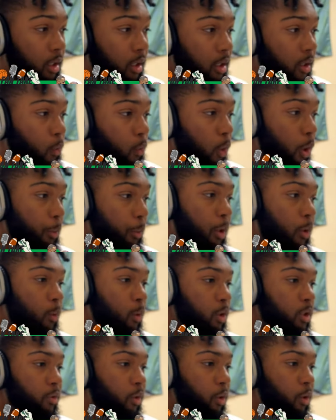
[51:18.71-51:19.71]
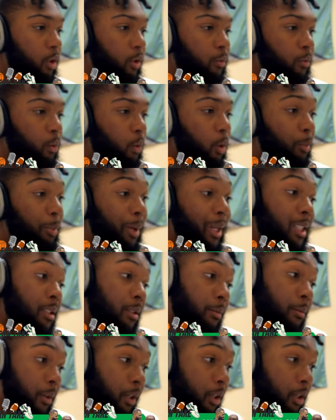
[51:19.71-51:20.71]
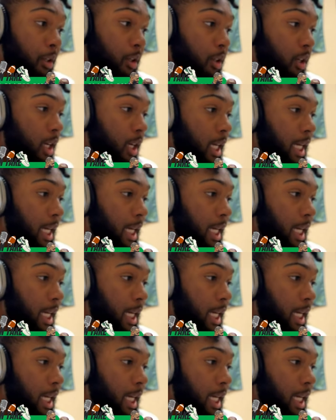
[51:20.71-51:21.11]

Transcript: Uh, Wemby was voted for best defender.